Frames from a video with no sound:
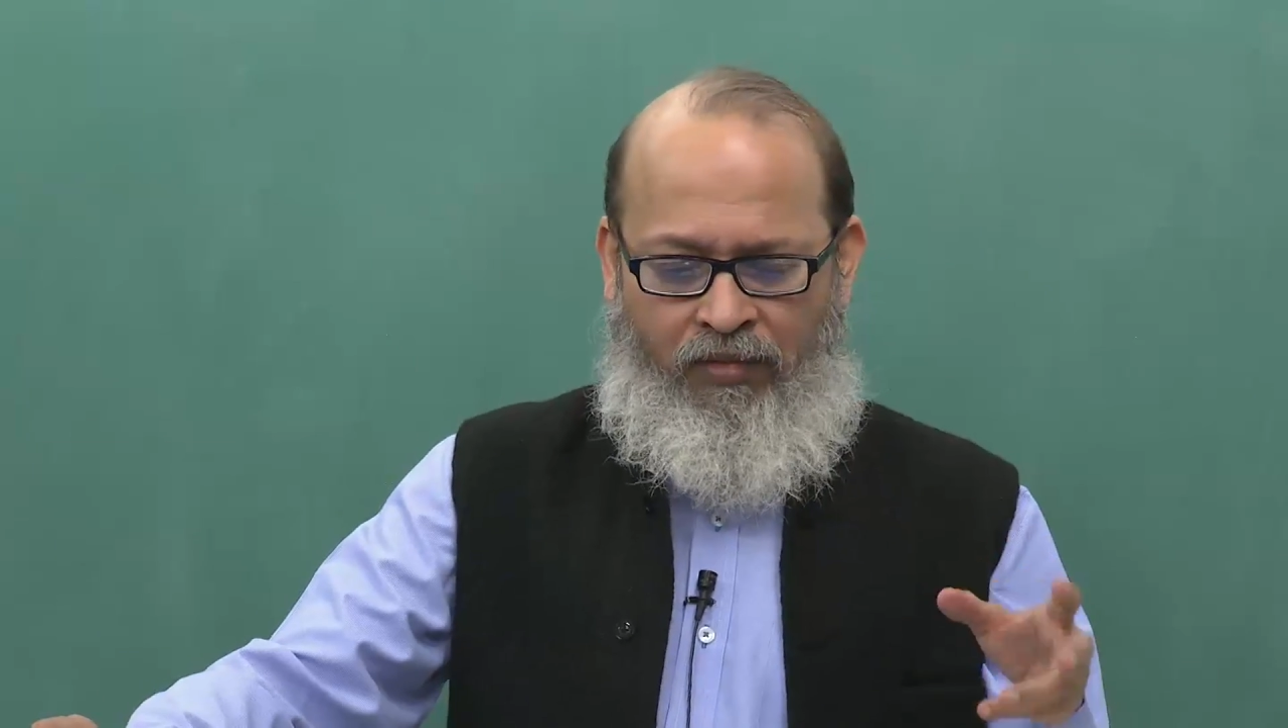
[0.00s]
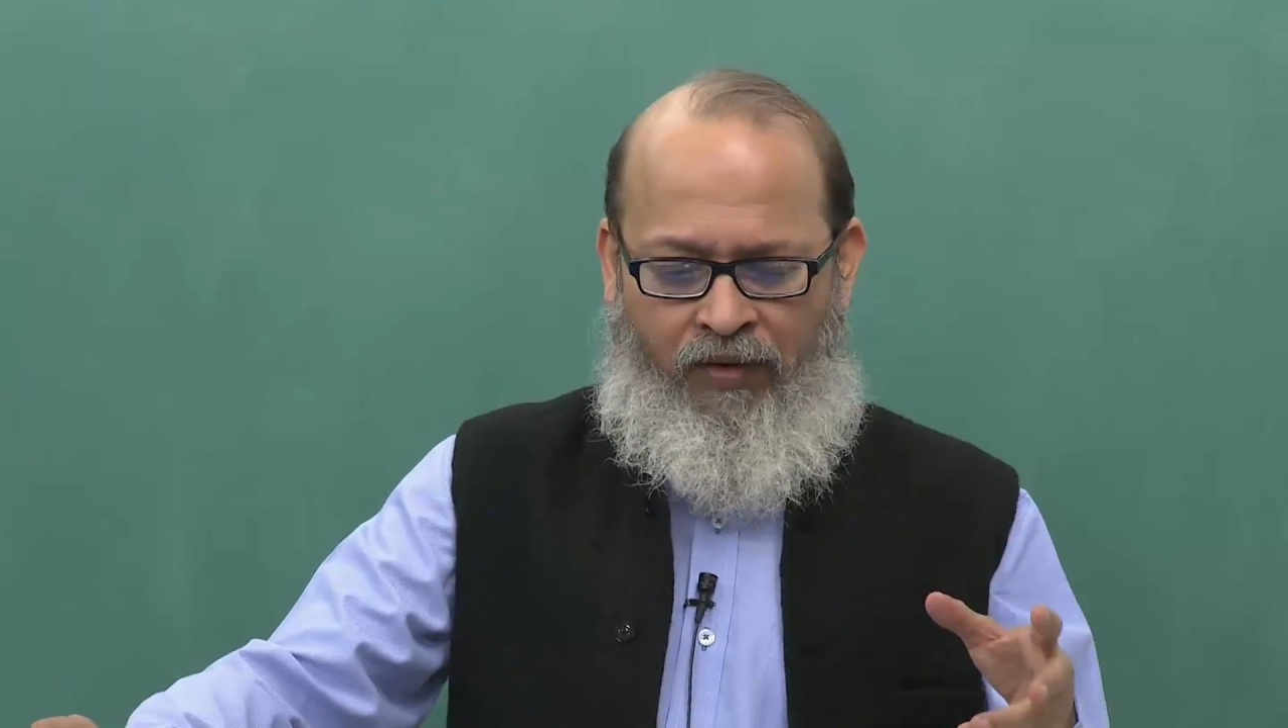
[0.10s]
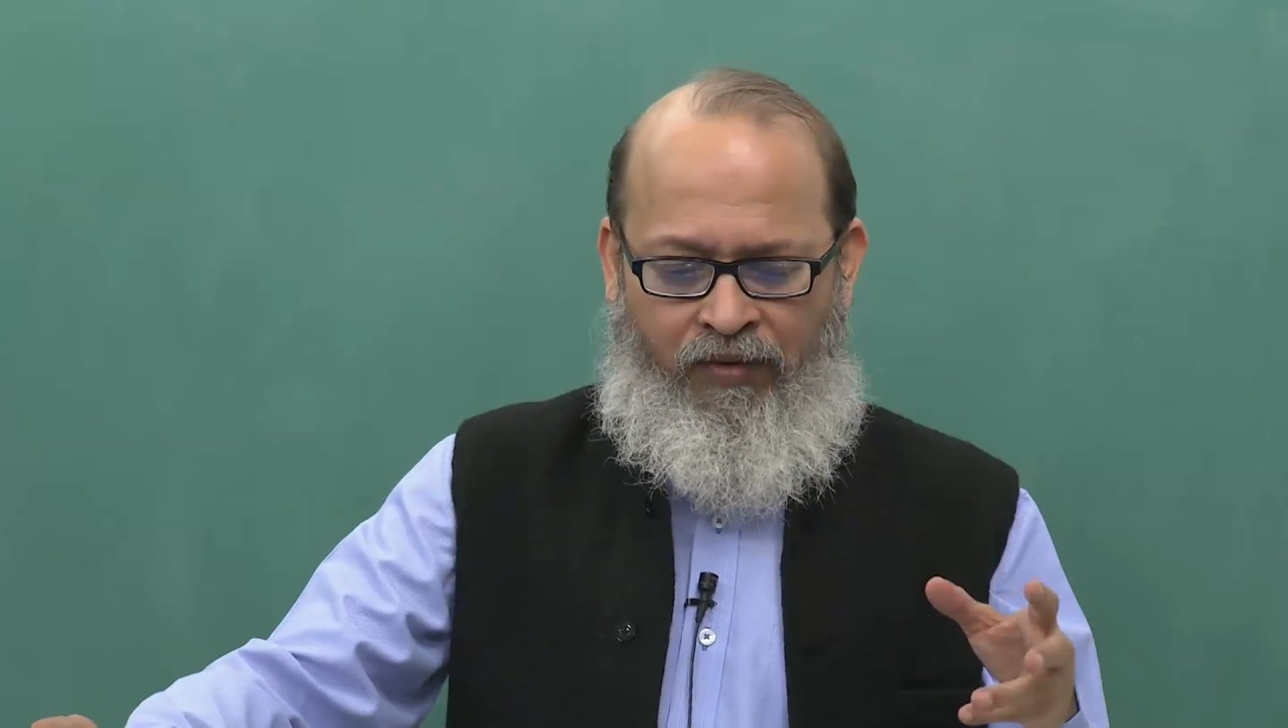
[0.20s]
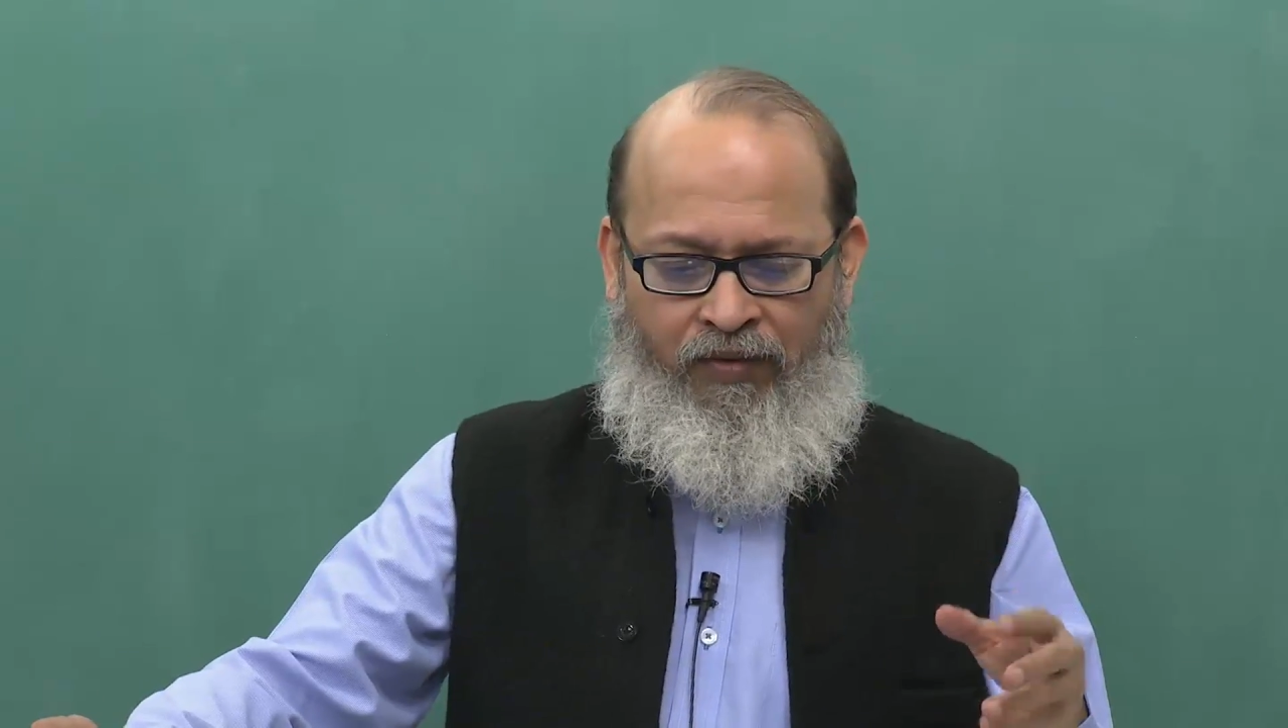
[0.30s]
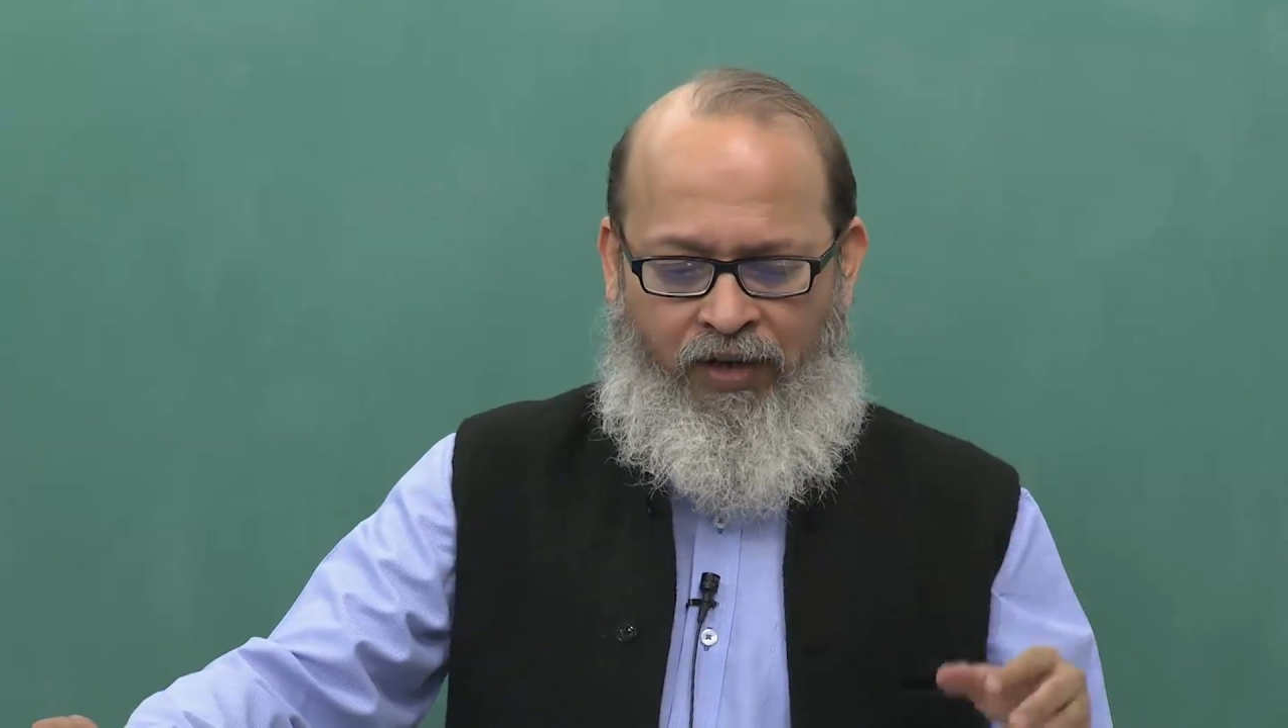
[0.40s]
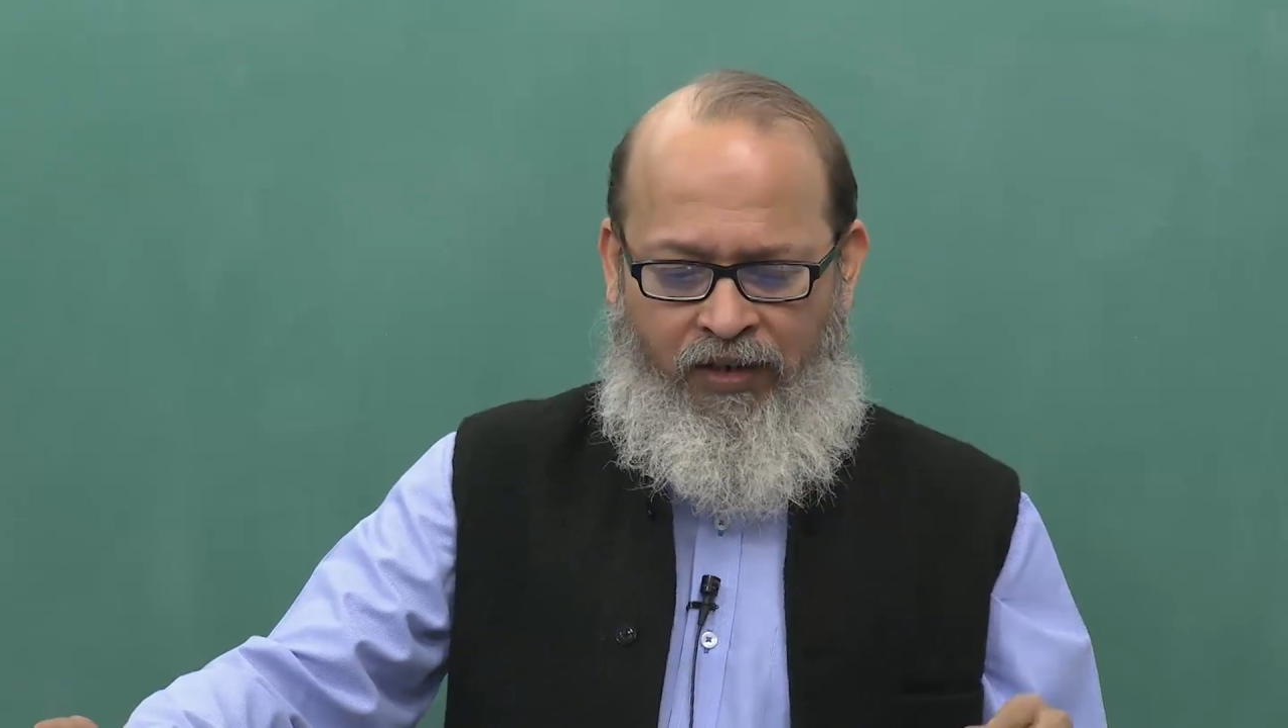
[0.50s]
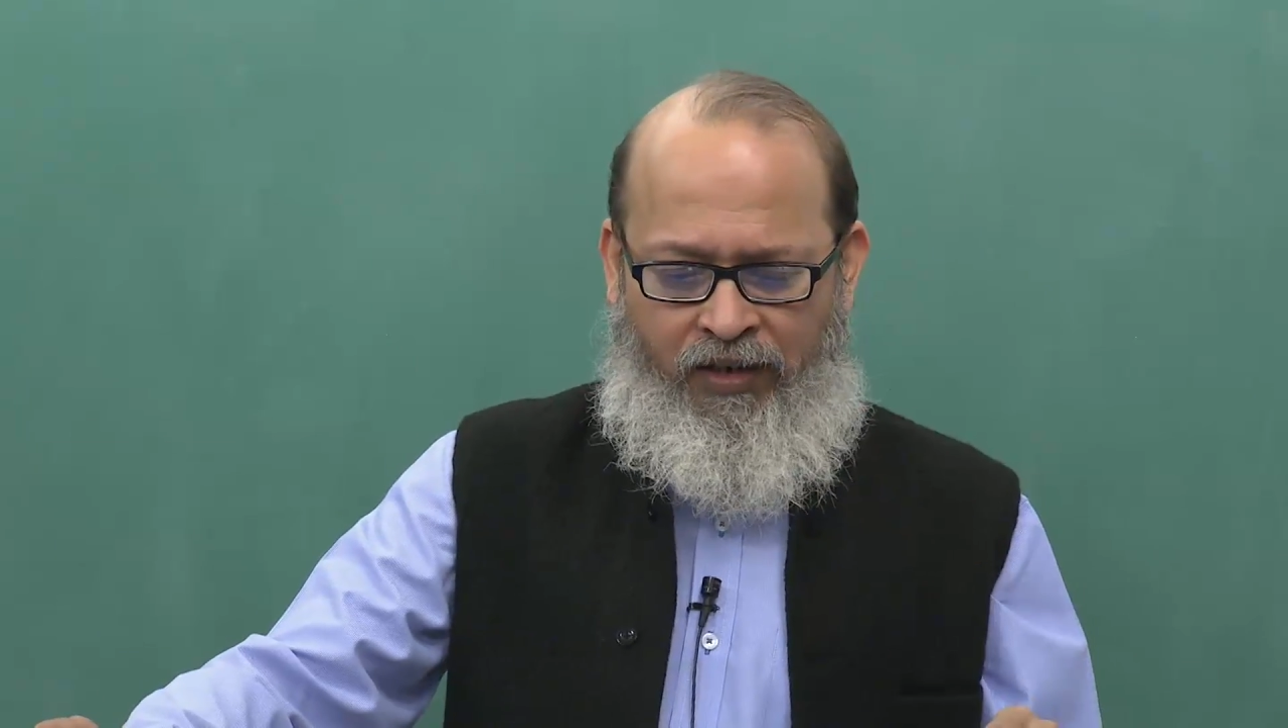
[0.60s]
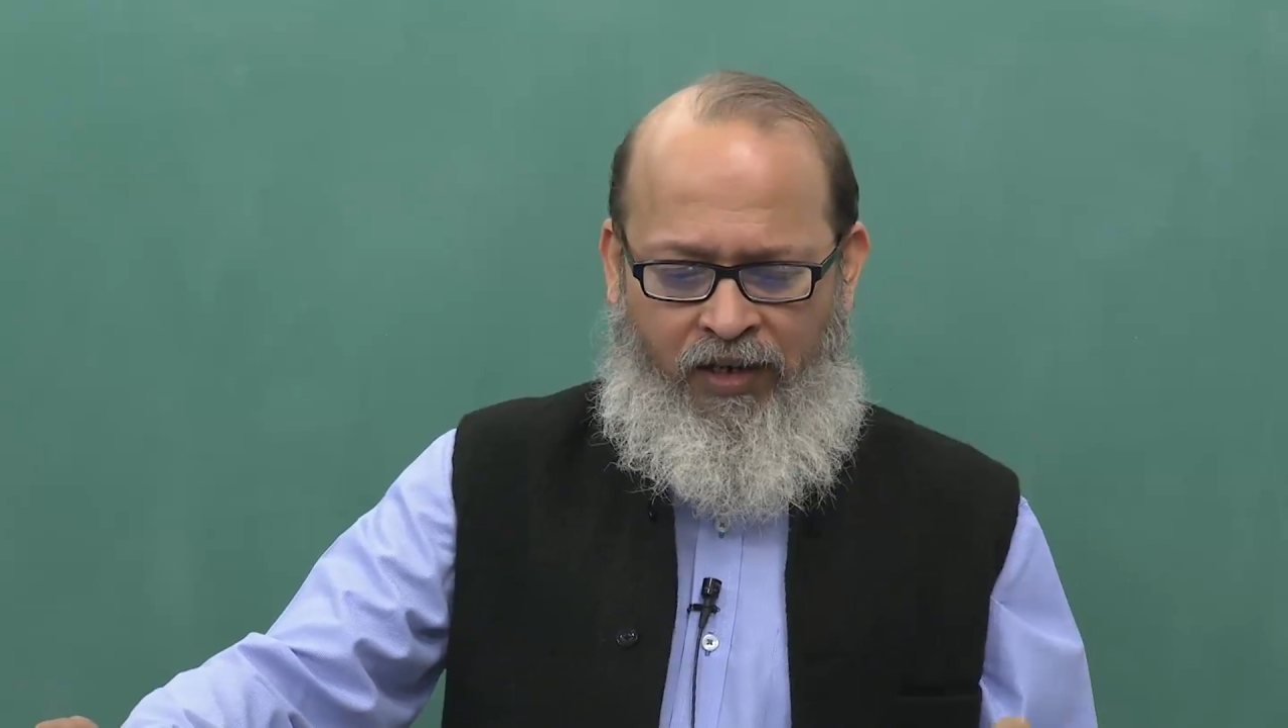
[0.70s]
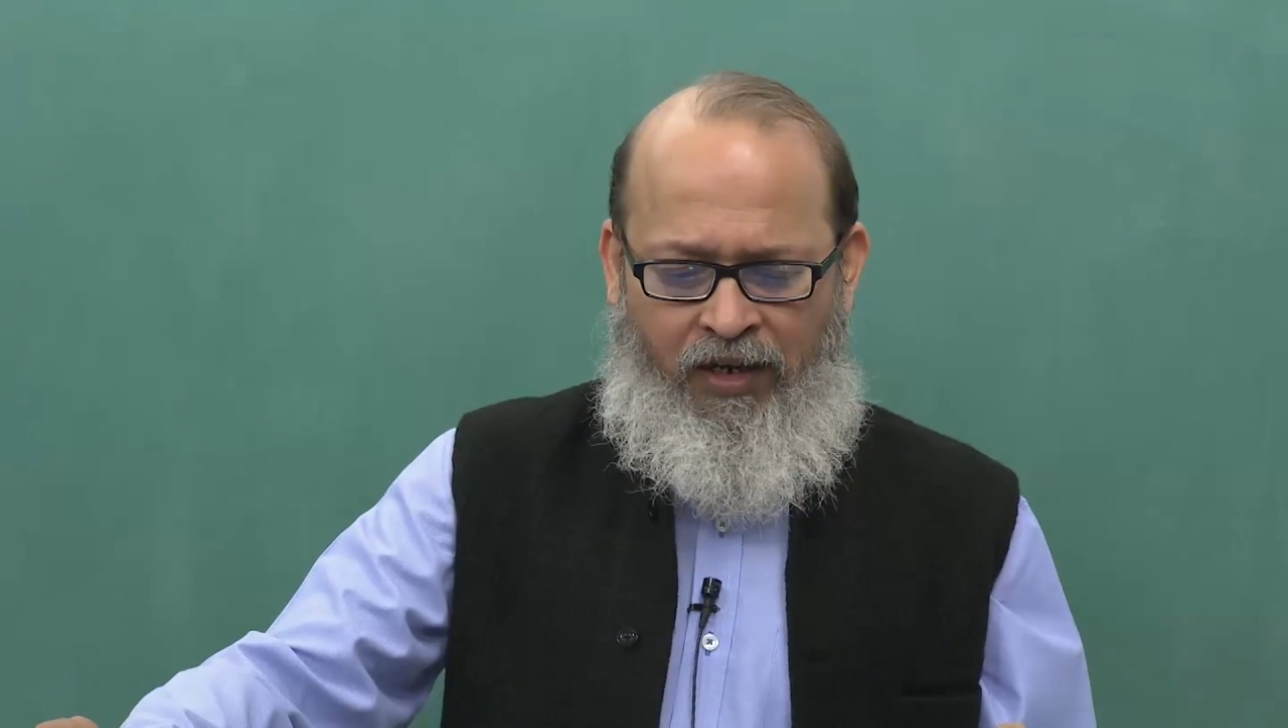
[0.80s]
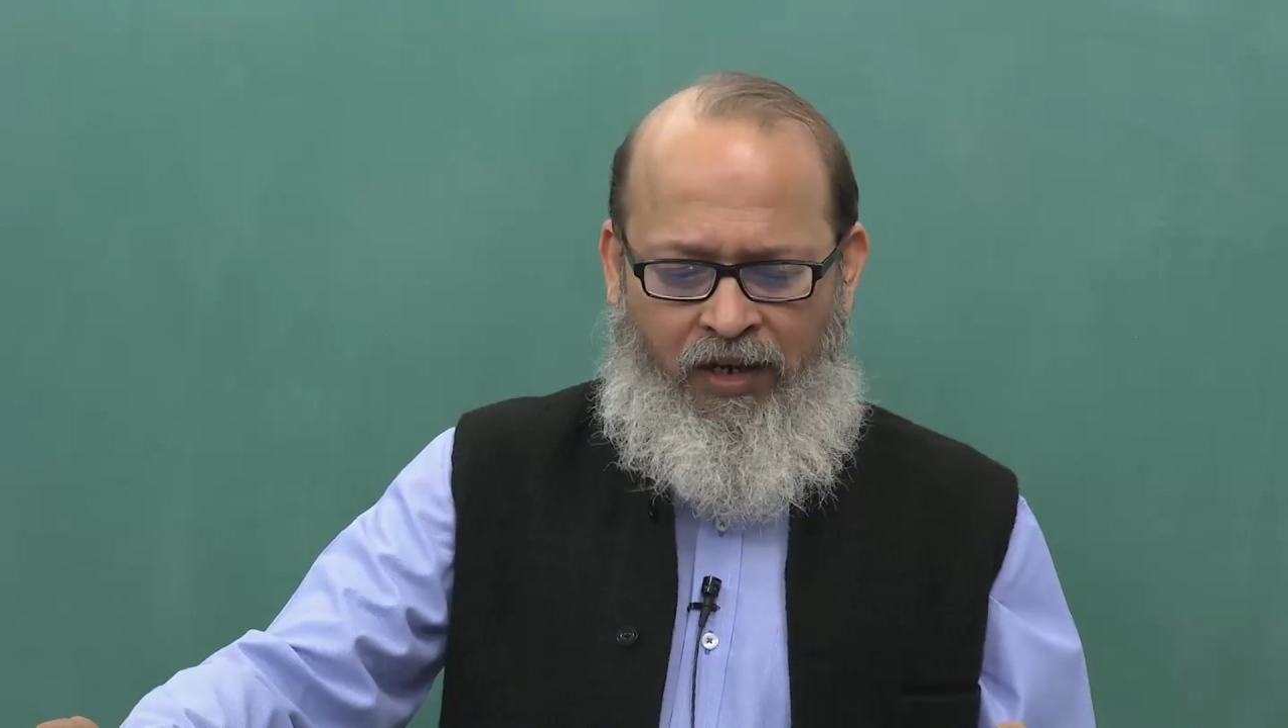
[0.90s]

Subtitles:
heavy words,